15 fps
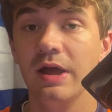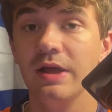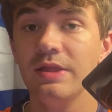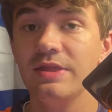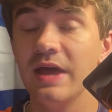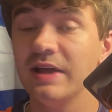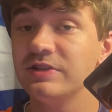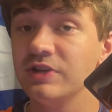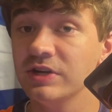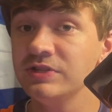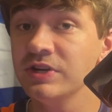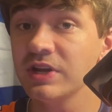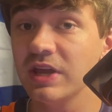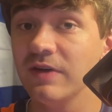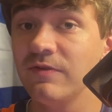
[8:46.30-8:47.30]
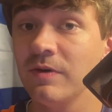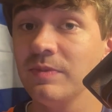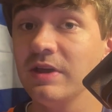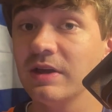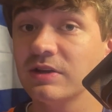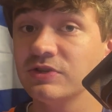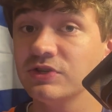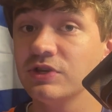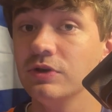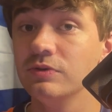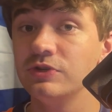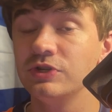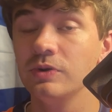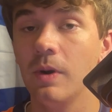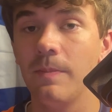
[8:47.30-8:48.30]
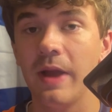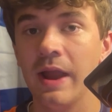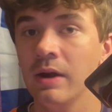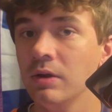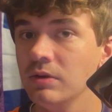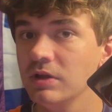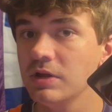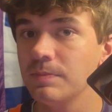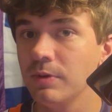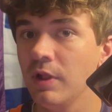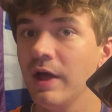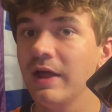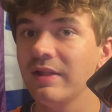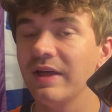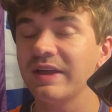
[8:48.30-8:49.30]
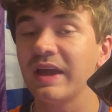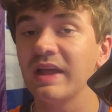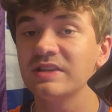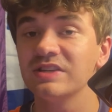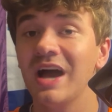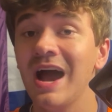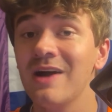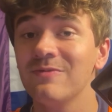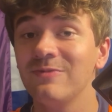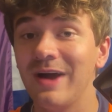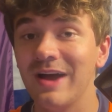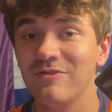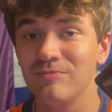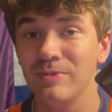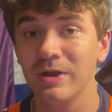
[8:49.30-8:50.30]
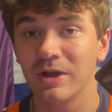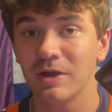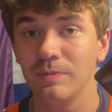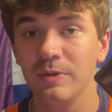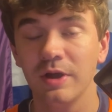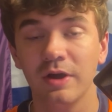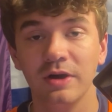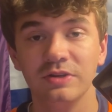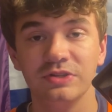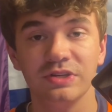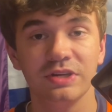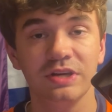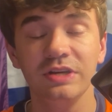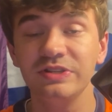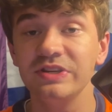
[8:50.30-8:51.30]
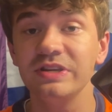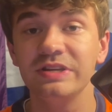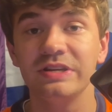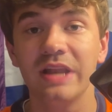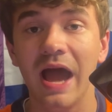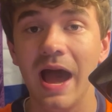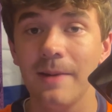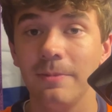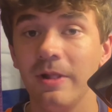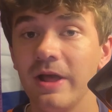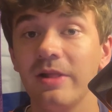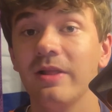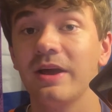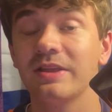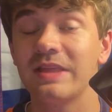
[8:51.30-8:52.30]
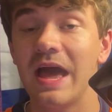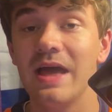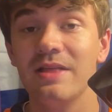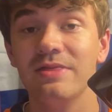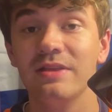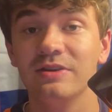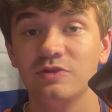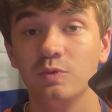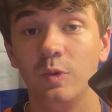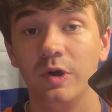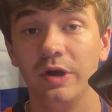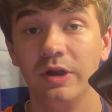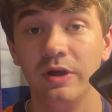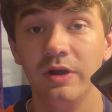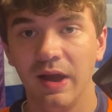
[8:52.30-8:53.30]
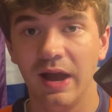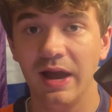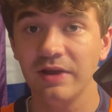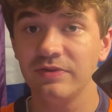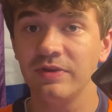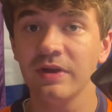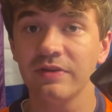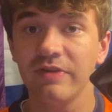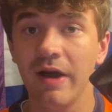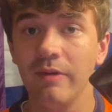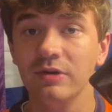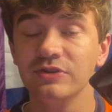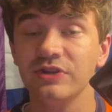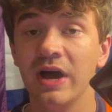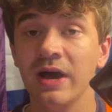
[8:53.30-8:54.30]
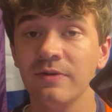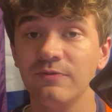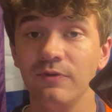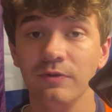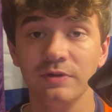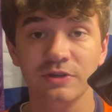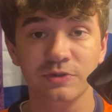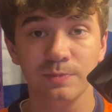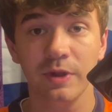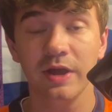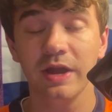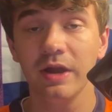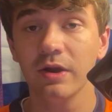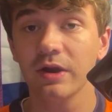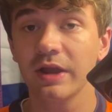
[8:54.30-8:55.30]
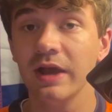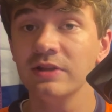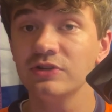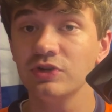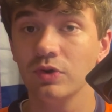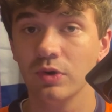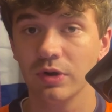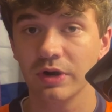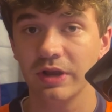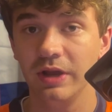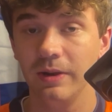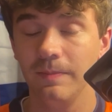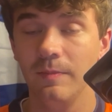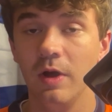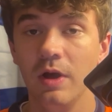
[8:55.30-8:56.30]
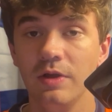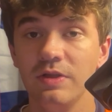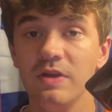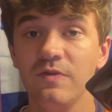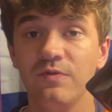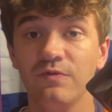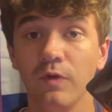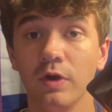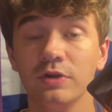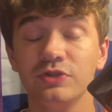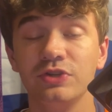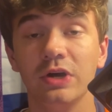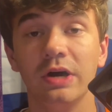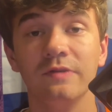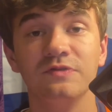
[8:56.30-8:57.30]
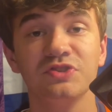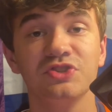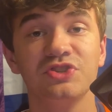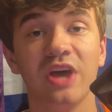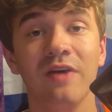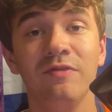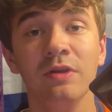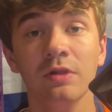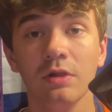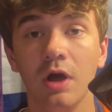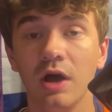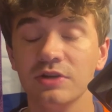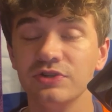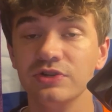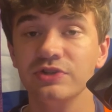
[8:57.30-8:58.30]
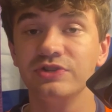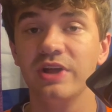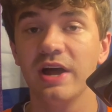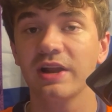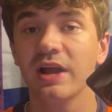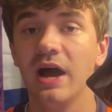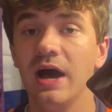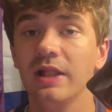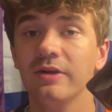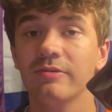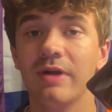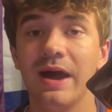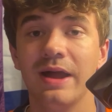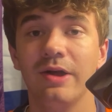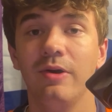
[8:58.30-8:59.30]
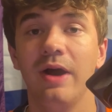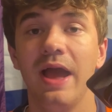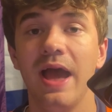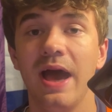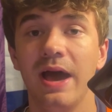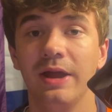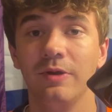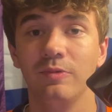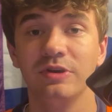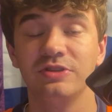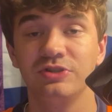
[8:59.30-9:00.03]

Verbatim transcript: that doesn't give him the excuse to apparently play like a top 5 pick, because he did not play like that in this one. I think that was on full display here against Oregon, the first of 7 losses that Colorado had with